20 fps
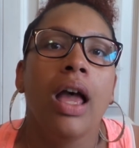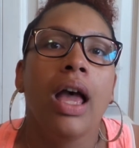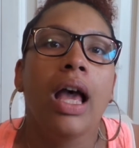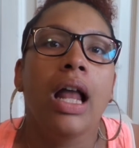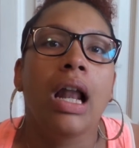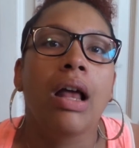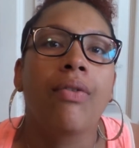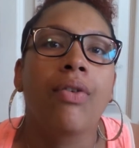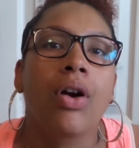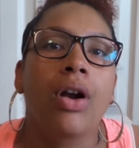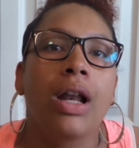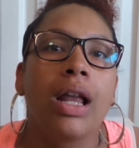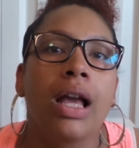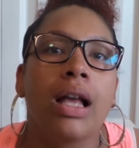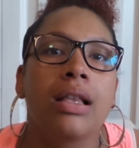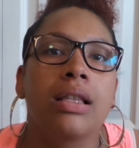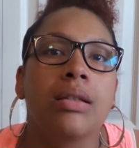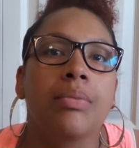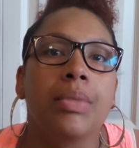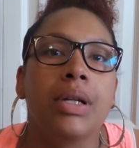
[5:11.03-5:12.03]
And I've already
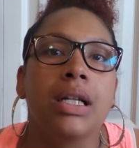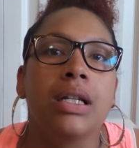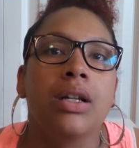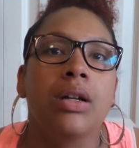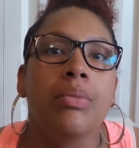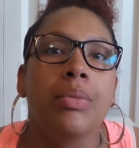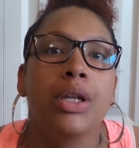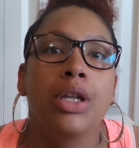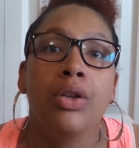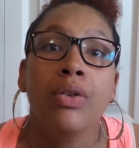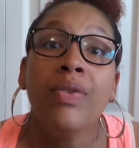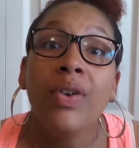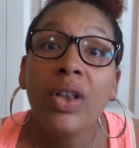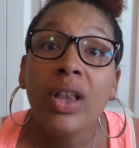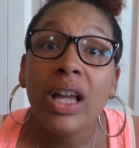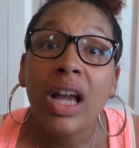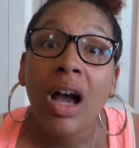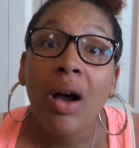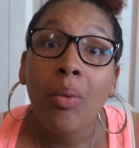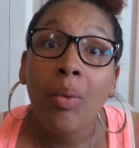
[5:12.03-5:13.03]
had somebody tell me, you've
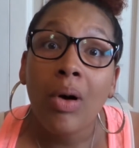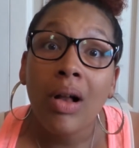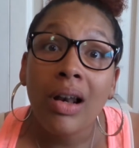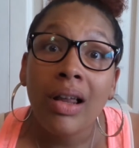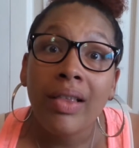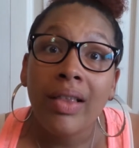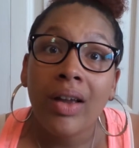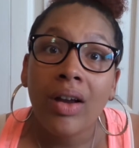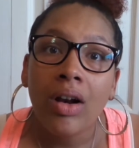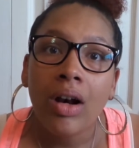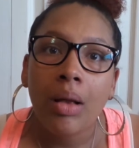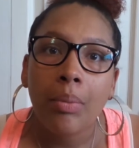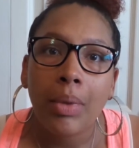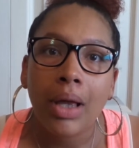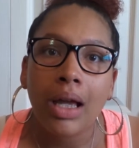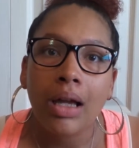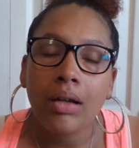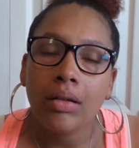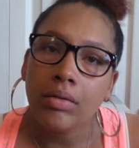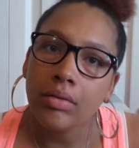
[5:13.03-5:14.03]
only got one in there? And I'm
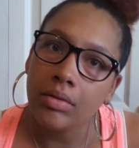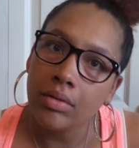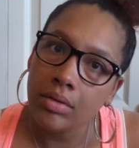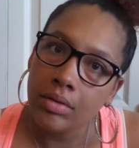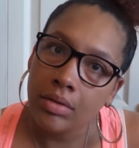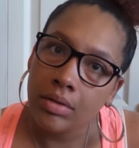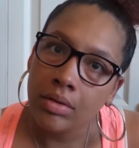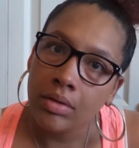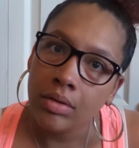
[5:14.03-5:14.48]
like, oh,